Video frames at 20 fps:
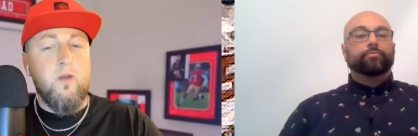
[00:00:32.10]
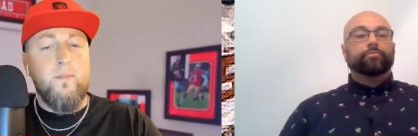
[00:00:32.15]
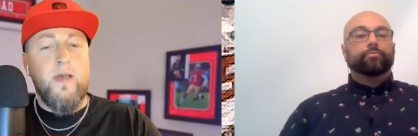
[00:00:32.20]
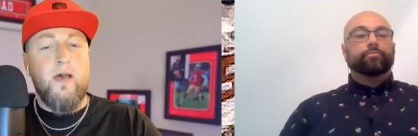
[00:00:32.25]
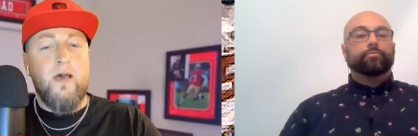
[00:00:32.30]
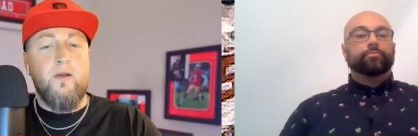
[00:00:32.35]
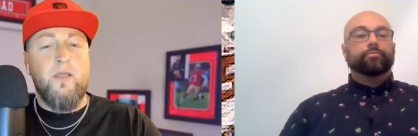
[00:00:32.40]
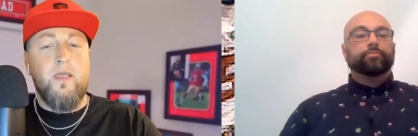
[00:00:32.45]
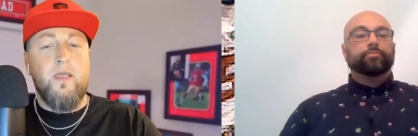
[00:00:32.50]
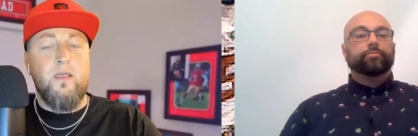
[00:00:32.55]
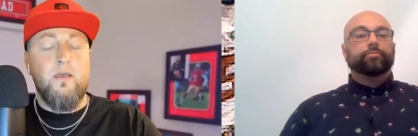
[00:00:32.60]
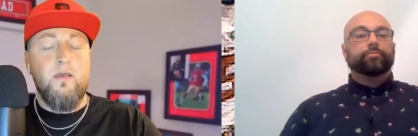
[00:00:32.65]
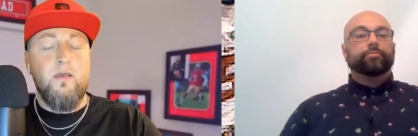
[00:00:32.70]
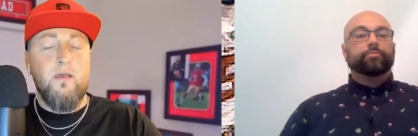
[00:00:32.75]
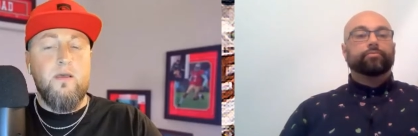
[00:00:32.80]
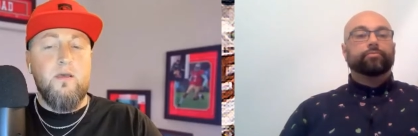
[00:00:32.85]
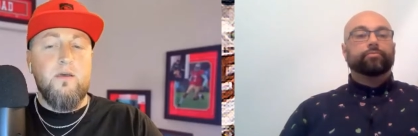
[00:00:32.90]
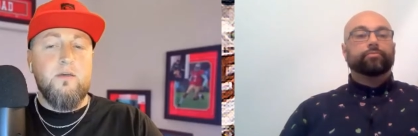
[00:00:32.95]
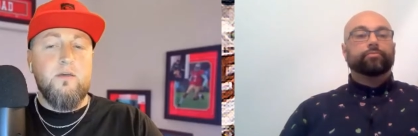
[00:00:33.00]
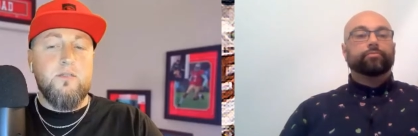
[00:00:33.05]
Speaker 1: about it.
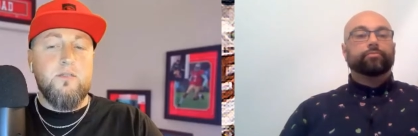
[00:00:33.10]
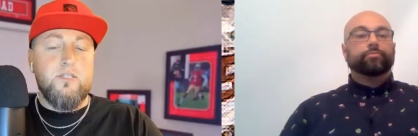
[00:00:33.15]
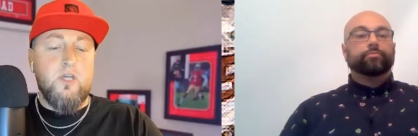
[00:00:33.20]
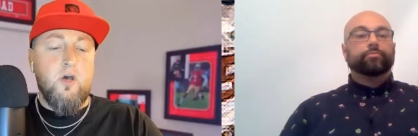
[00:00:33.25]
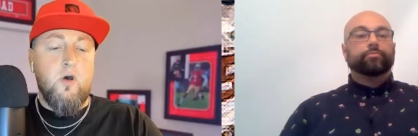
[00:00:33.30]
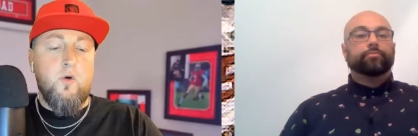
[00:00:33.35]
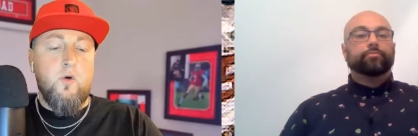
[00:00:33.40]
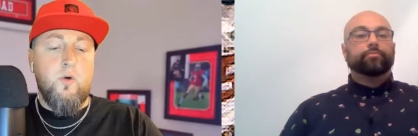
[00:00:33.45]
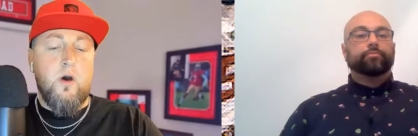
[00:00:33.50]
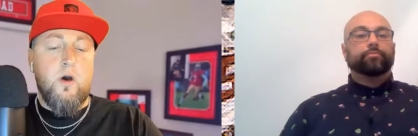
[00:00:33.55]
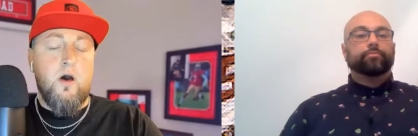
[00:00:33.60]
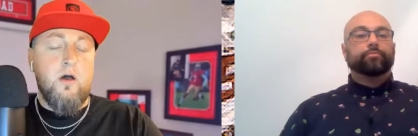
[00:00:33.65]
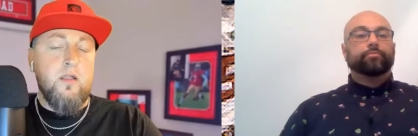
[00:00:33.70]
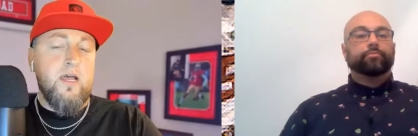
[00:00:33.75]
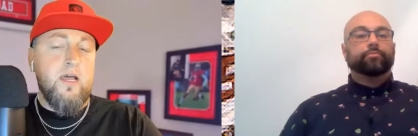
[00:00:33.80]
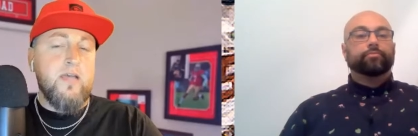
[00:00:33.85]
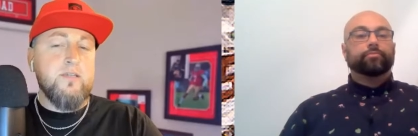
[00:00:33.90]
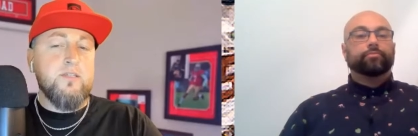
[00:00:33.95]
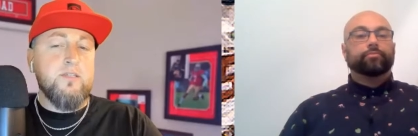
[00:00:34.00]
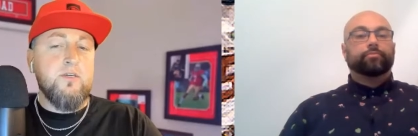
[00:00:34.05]
So I'll
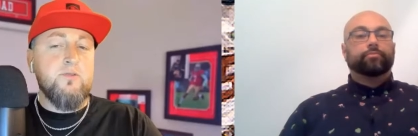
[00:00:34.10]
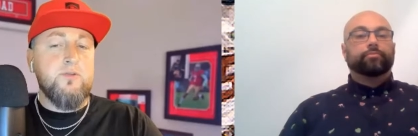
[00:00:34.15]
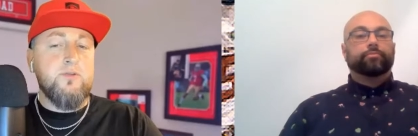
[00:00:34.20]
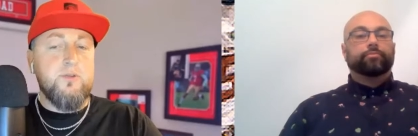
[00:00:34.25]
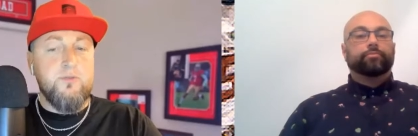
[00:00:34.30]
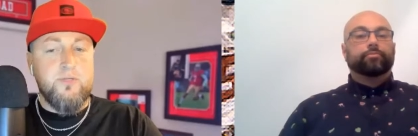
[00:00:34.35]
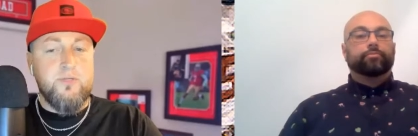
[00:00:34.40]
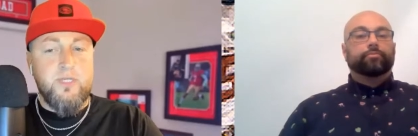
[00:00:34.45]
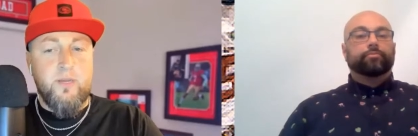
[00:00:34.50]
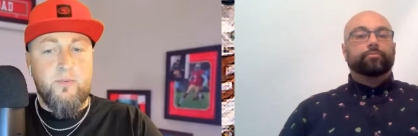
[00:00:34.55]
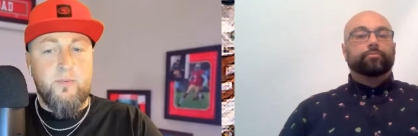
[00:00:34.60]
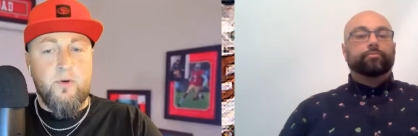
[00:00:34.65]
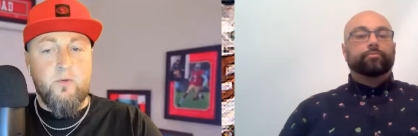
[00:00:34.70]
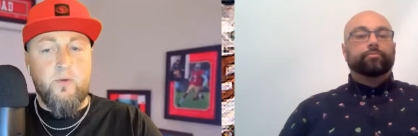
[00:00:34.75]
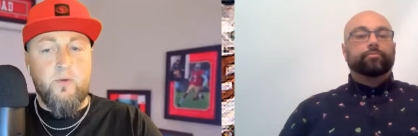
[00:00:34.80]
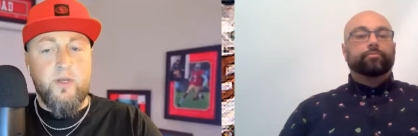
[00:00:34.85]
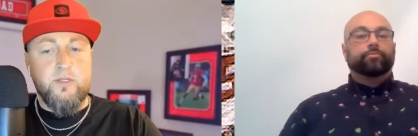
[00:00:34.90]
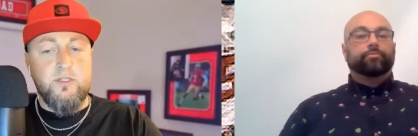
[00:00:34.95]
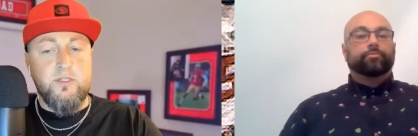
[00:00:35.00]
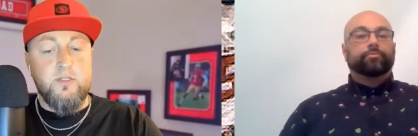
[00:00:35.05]
ask you two separate
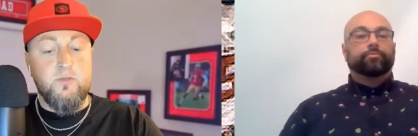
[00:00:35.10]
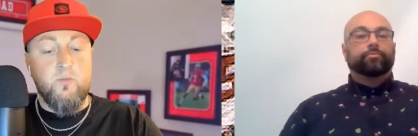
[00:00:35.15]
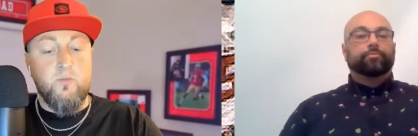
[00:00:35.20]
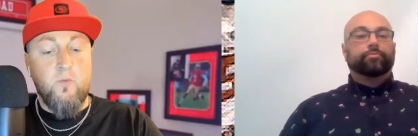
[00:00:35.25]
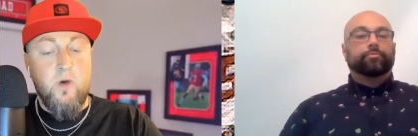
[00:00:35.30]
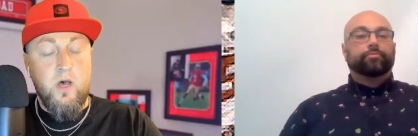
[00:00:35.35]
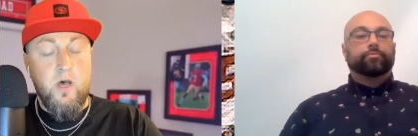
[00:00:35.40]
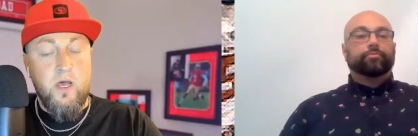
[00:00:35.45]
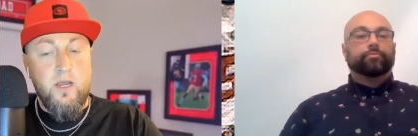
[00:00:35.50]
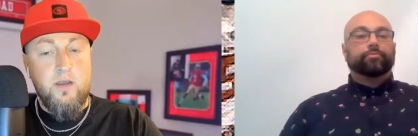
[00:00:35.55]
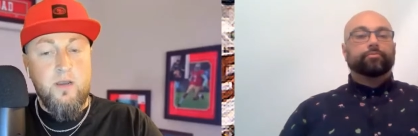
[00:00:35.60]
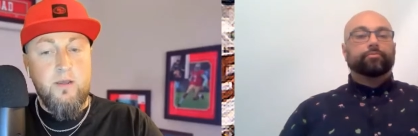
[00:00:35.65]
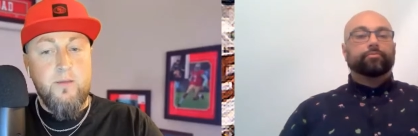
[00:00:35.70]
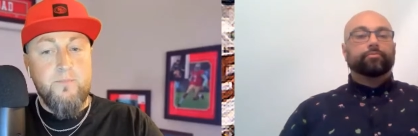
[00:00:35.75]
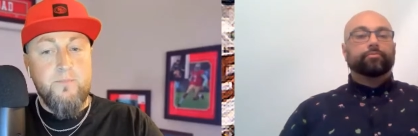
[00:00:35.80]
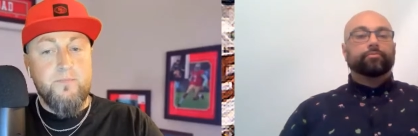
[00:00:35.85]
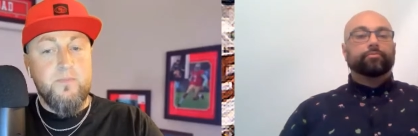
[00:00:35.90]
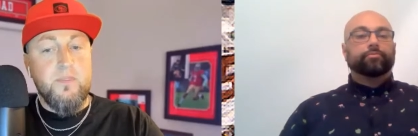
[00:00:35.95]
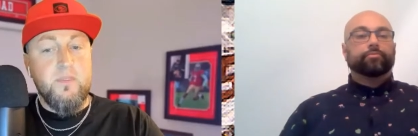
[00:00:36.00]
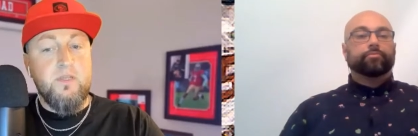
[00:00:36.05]
questions. One,
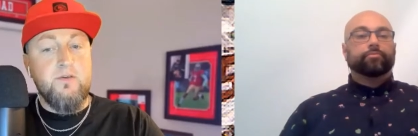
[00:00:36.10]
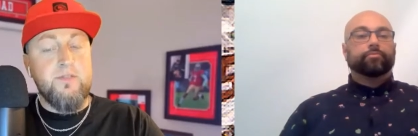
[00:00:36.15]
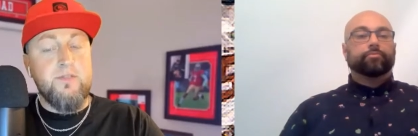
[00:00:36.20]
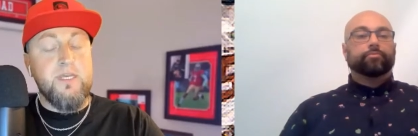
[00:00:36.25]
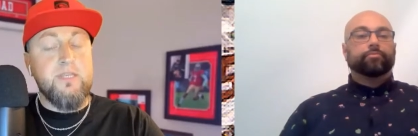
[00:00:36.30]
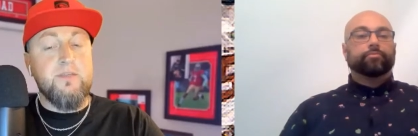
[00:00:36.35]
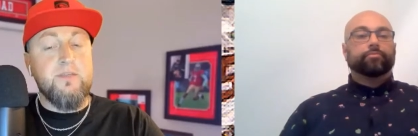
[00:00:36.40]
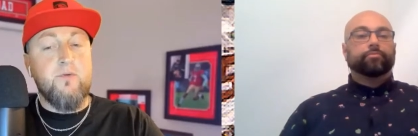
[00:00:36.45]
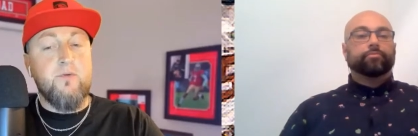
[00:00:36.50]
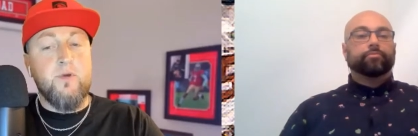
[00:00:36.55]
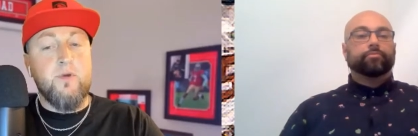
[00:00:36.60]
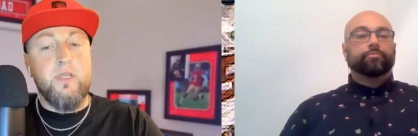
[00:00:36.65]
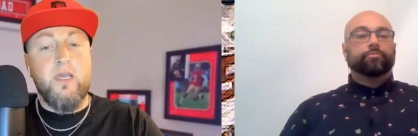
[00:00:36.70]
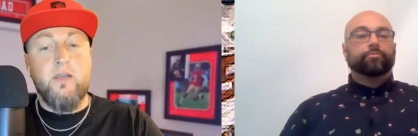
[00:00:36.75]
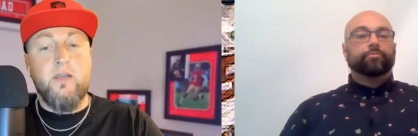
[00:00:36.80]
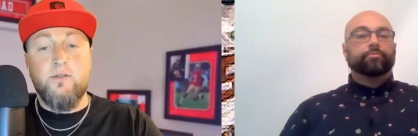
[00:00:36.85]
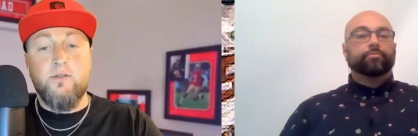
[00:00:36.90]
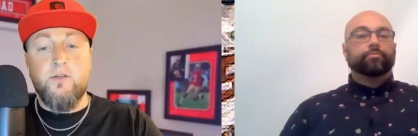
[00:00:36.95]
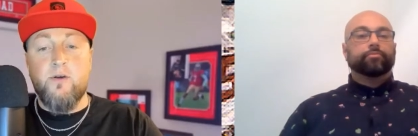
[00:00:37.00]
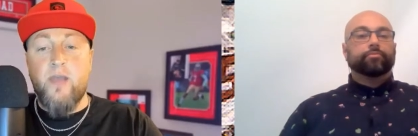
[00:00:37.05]
do you think the
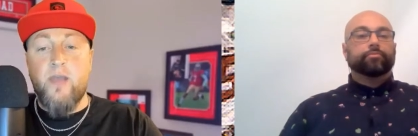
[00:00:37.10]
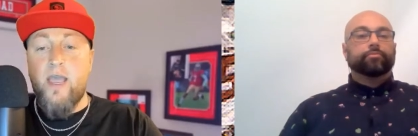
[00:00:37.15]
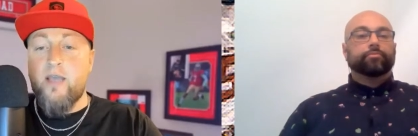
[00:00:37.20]
49ers are